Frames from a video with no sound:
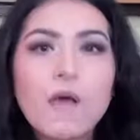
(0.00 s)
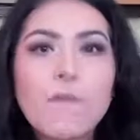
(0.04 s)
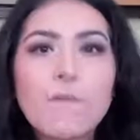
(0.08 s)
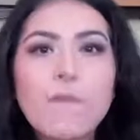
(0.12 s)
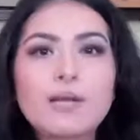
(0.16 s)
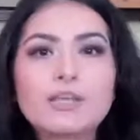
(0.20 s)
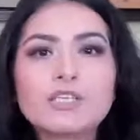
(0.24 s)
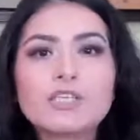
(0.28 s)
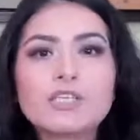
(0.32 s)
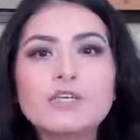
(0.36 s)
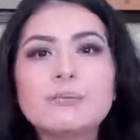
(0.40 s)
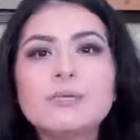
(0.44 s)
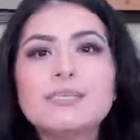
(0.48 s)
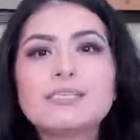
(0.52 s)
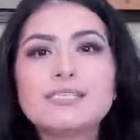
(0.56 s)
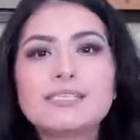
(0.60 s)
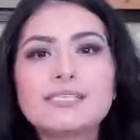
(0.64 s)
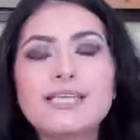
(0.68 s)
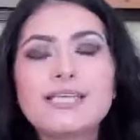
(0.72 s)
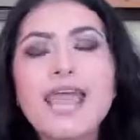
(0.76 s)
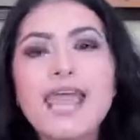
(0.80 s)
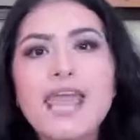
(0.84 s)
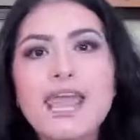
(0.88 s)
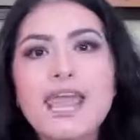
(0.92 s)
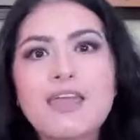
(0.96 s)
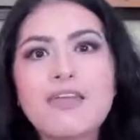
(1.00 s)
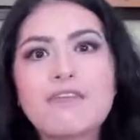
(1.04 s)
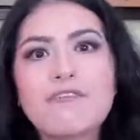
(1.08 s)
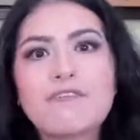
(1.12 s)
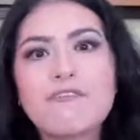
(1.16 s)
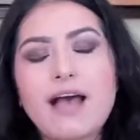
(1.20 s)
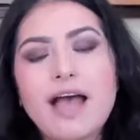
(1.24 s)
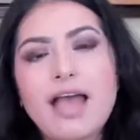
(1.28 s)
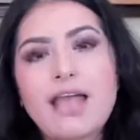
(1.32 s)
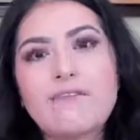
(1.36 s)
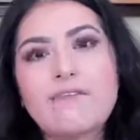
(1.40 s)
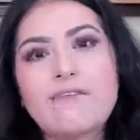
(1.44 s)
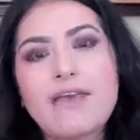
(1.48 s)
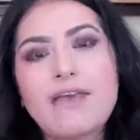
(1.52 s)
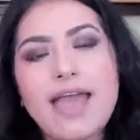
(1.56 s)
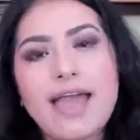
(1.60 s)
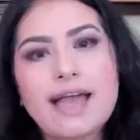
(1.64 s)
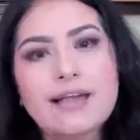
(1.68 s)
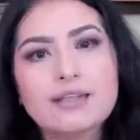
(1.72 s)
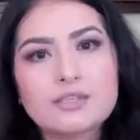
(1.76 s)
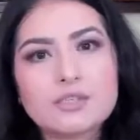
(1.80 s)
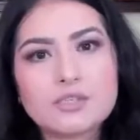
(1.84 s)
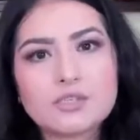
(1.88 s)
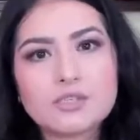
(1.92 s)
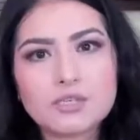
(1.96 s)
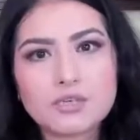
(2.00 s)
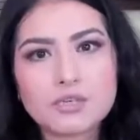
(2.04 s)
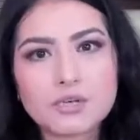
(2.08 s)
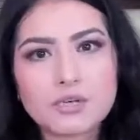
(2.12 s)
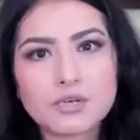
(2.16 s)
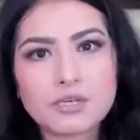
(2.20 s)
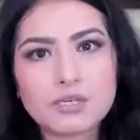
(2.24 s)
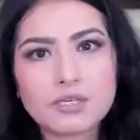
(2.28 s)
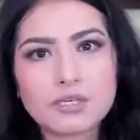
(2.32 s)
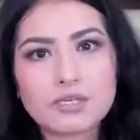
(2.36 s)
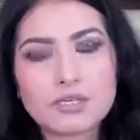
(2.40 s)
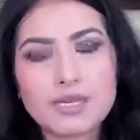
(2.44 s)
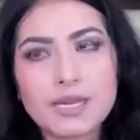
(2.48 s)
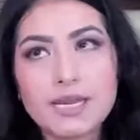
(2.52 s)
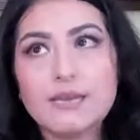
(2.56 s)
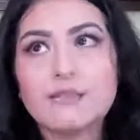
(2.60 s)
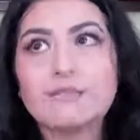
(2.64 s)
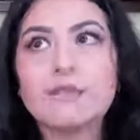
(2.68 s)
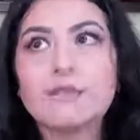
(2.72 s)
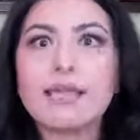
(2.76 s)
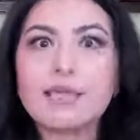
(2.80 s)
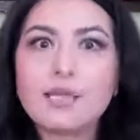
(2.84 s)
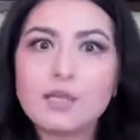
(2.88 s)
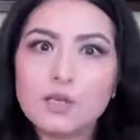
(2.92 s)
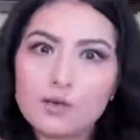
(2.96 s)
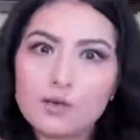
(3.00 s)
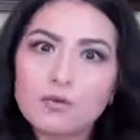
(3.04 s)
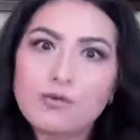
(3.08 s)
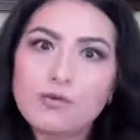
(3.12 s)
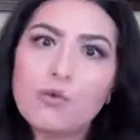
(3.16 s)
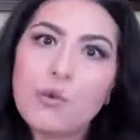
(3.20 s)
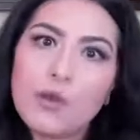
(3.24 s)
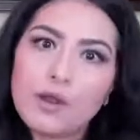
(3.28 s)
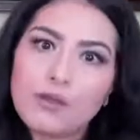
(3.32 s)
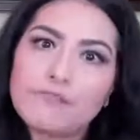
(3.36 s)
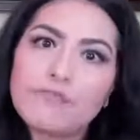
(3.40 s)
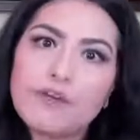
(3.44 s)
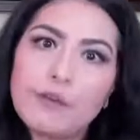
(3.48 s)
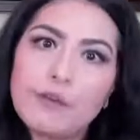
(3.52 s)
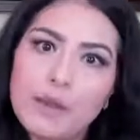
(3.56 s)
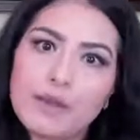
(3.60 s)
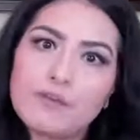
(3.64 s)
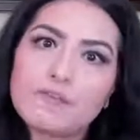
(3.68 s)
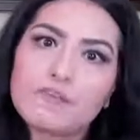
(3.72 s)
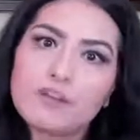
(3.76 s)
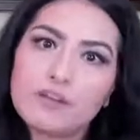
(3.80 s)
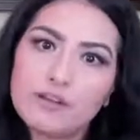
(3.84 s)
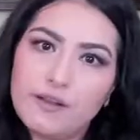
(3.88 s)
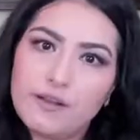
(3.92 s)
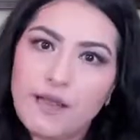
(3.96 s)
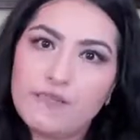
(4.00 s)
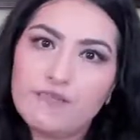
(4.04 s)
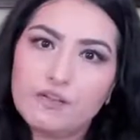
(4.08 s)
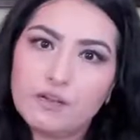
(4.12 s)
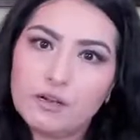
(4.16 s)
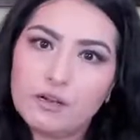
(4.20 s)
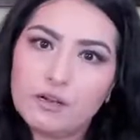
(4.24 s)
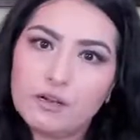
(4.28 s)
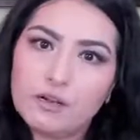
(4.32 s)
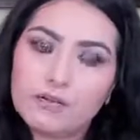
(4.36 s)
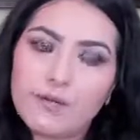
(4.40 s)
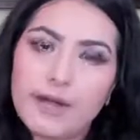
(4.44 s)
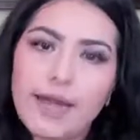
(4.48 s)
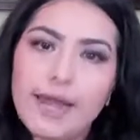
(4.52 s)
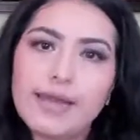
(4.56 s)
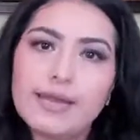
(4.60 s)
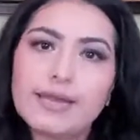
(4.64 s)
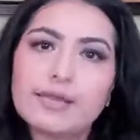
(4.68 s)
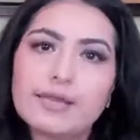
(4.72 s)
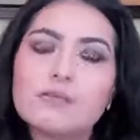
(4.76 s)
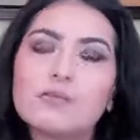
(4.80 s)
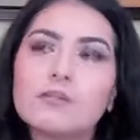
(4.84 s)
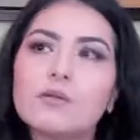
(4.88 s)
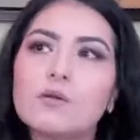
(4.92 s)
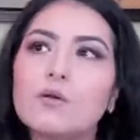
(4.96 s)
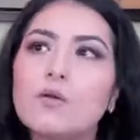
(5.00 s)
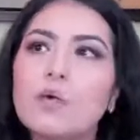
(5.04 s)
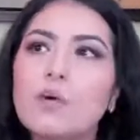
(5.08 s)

But to be safe, I've answered in going from entry-level, right?